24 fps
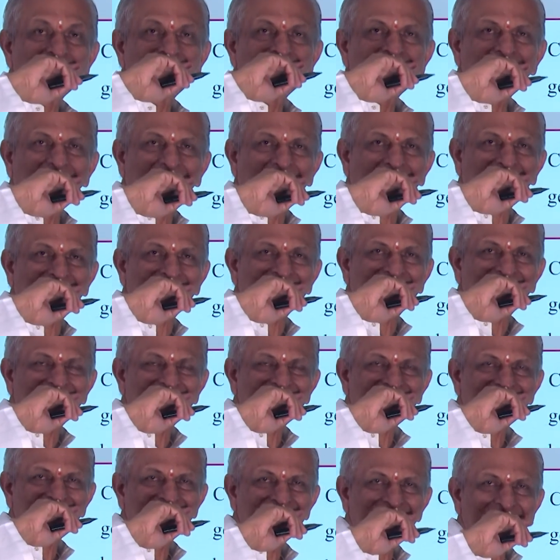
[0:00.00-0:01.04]
What happens?
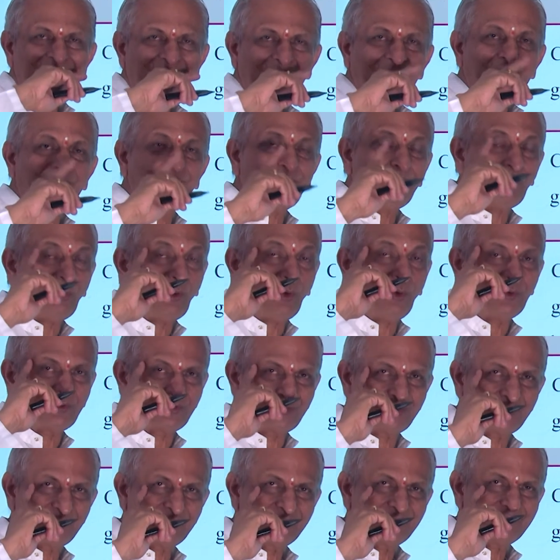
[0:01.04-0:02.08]
It
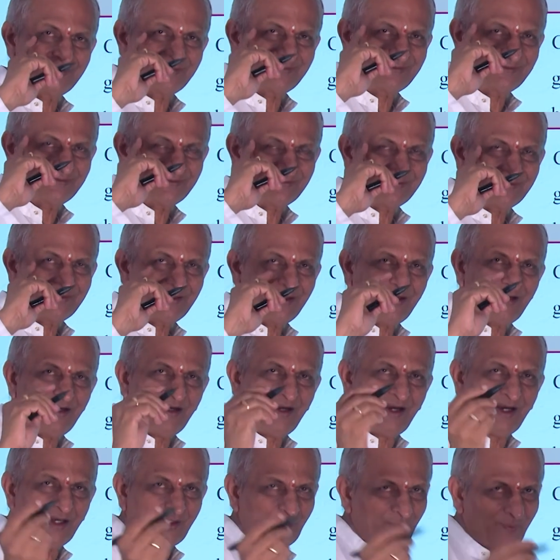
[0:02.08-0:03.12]
floats
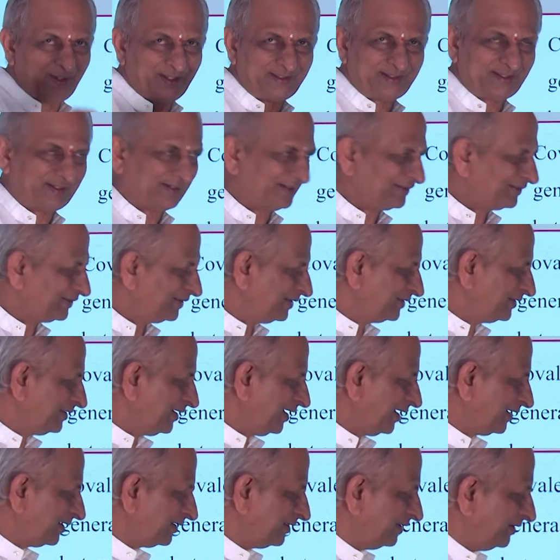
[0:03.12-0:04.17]
on water, is it
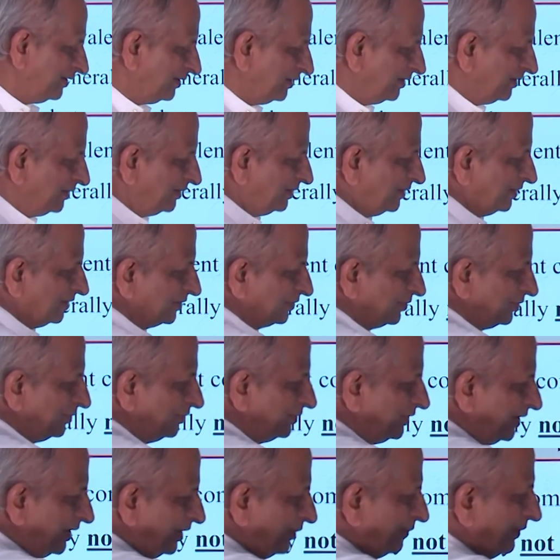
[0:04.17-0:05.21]
not?
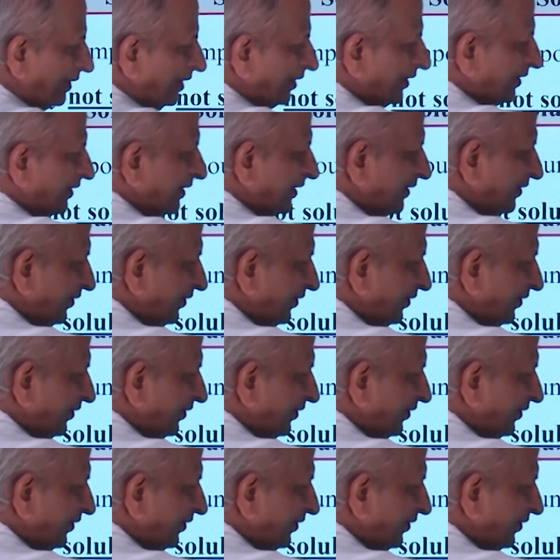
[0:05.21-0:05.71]
So that is what you can